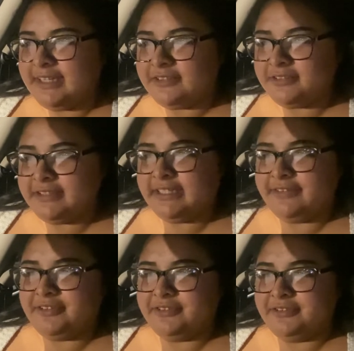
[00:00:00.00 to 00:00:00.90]
only have
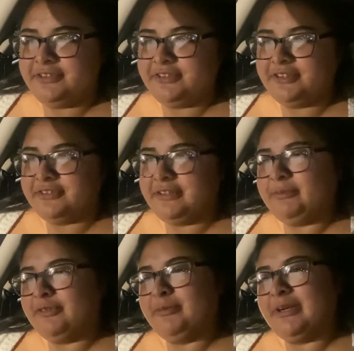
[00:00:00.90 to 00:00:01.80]
you earned your degree
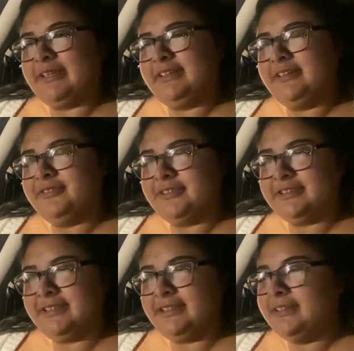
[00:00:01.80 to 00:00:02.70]
from Bradley
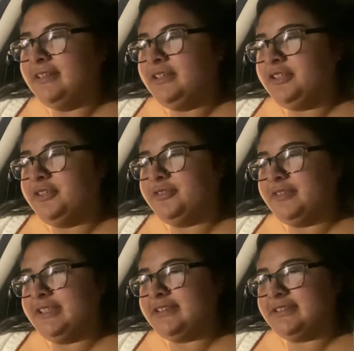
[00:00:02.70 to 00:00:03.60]
University, you
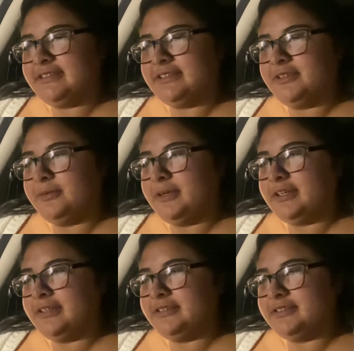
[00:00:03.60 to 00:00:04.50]
finished the work
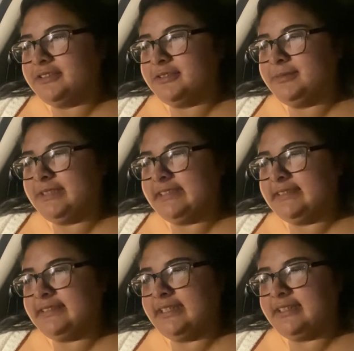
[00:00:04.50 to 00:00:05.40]
under
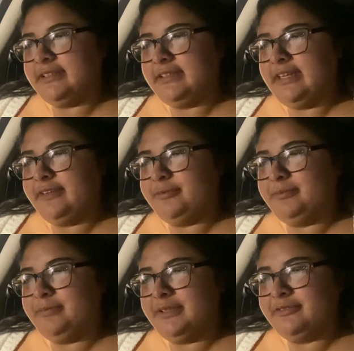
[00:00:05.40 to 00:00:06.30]
circumstances that couldn't
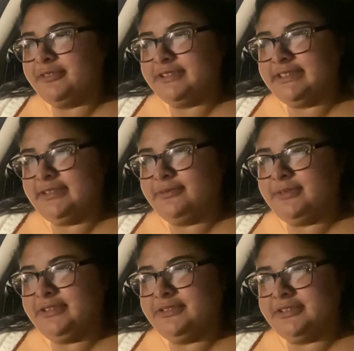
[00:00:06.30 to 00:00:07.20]
have been foreseen
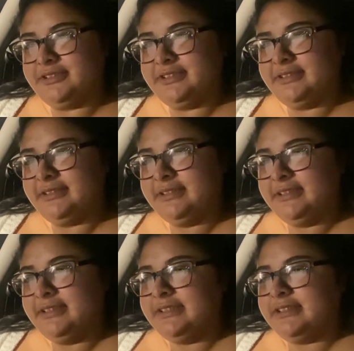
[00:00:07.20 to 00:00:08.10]
when you started.
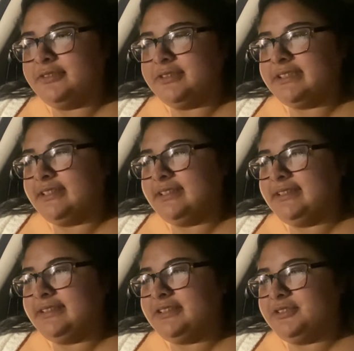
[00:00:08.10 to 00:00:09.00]
The
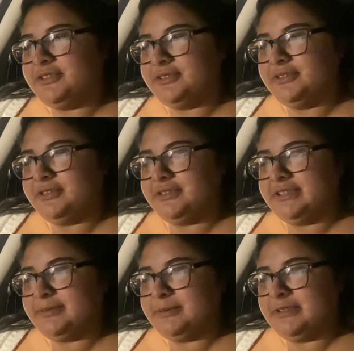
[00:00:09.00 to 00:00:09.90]
resilience you showed during
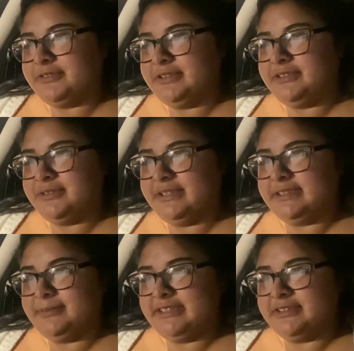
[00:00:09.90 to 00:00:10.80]
spring 2020
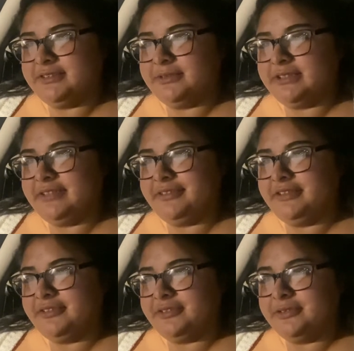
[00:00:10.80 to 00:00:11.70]
semester will carry you
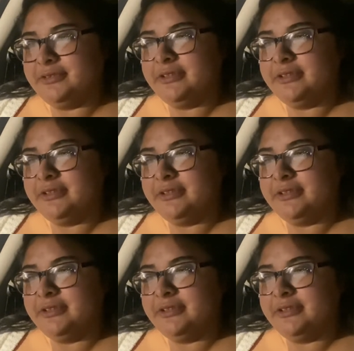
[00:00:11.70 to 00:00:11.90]
through